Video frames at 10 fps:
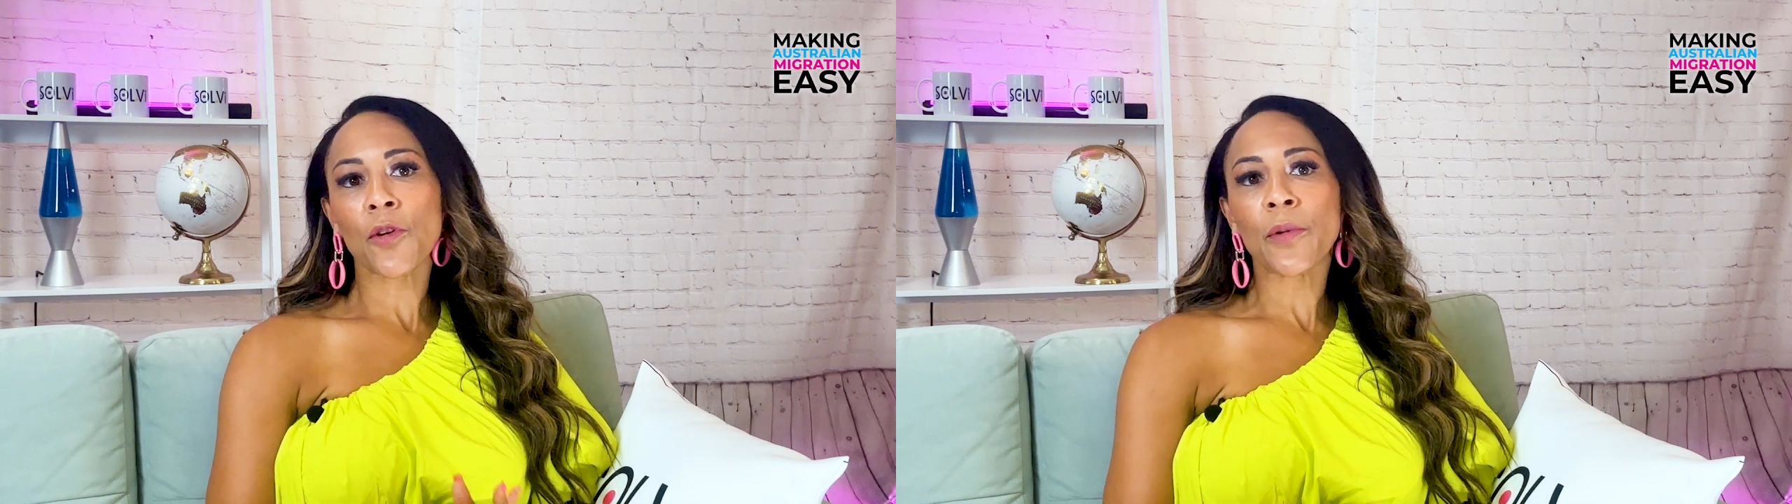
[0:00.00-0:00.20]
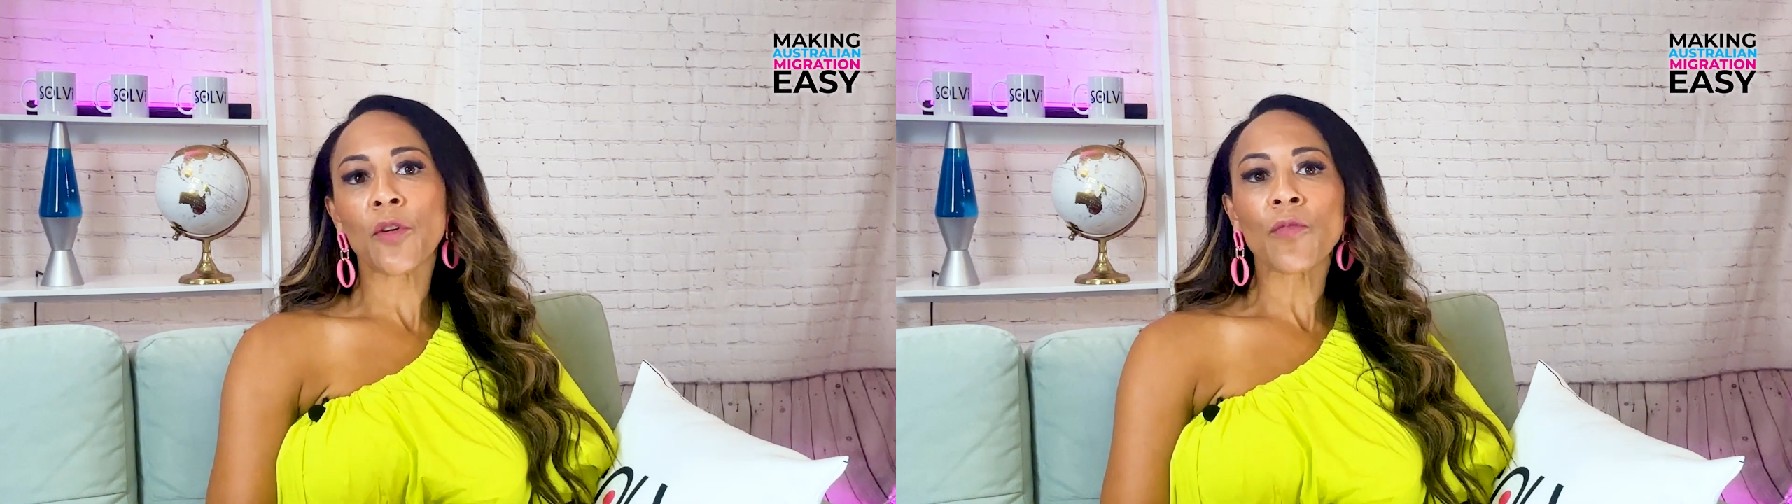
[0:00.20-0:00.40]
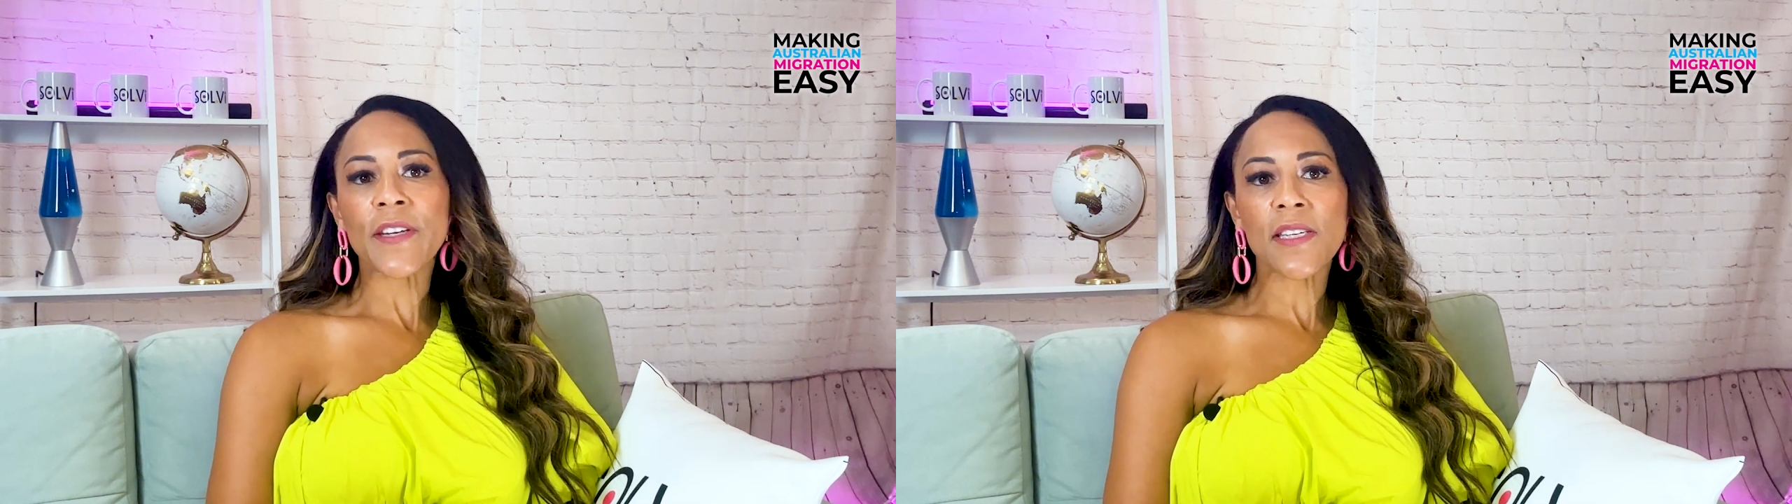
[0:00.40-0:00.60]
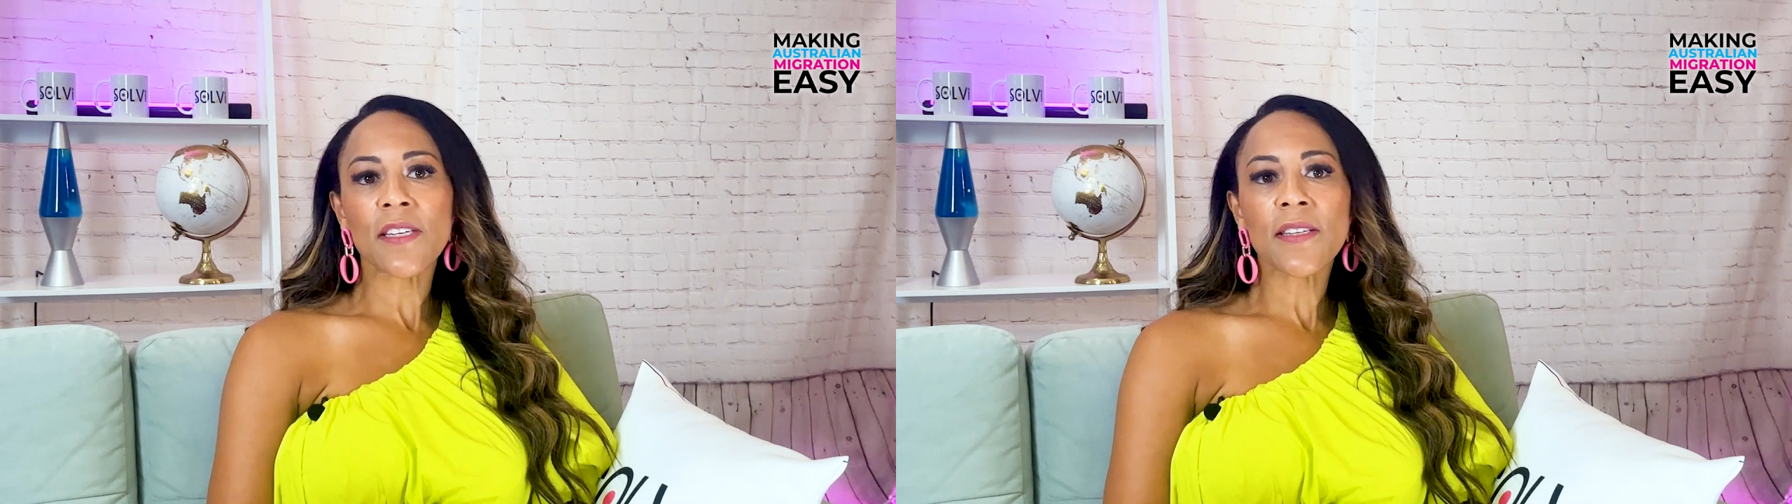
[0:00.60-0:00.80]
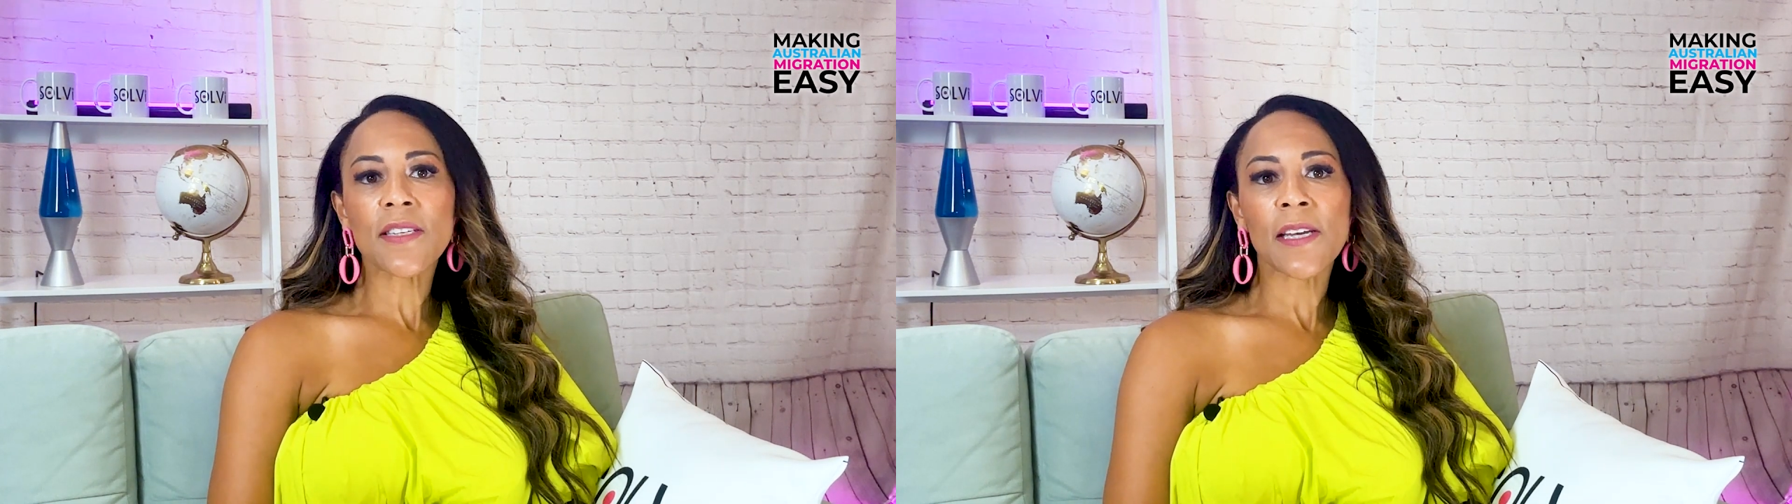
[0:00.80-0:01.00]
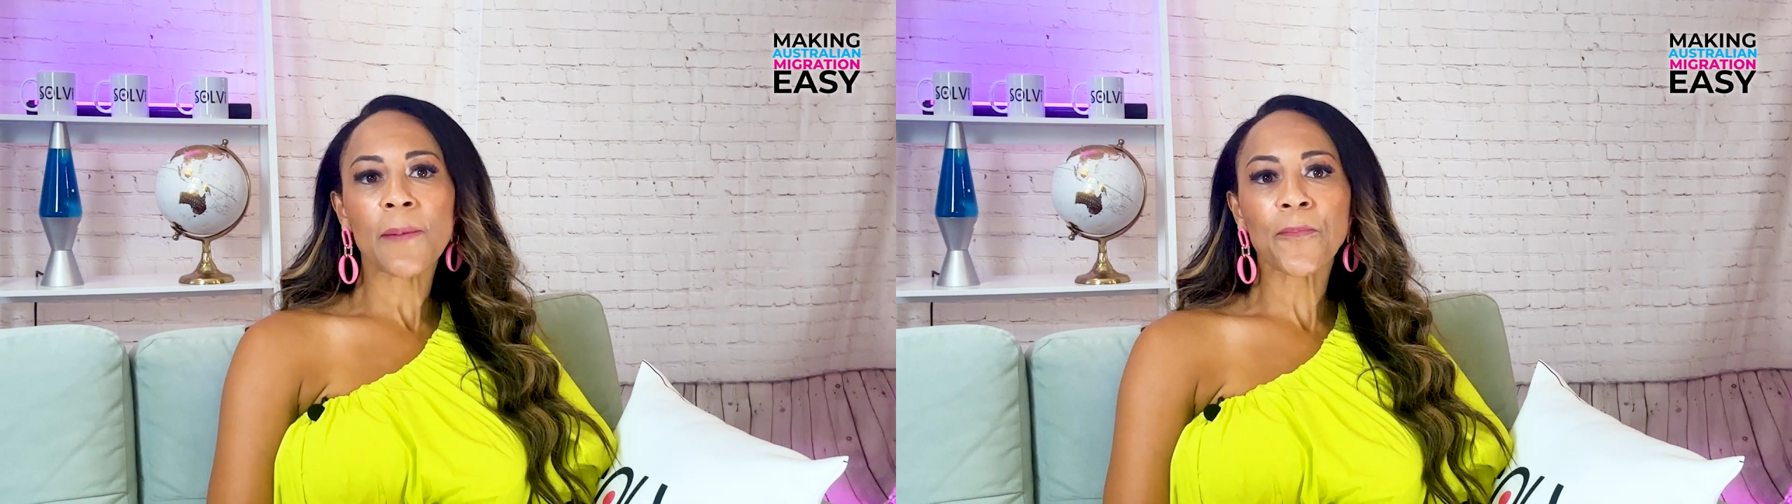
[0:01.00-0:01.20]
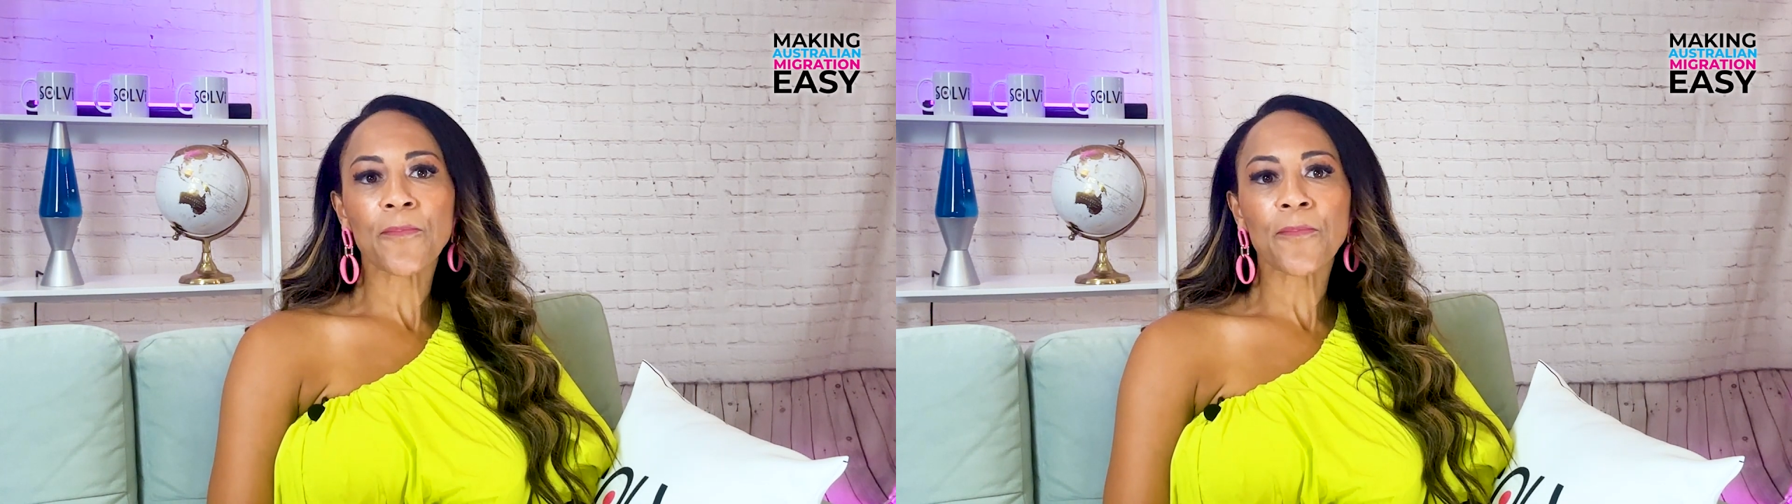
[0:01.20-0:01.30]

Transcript: permanent residency.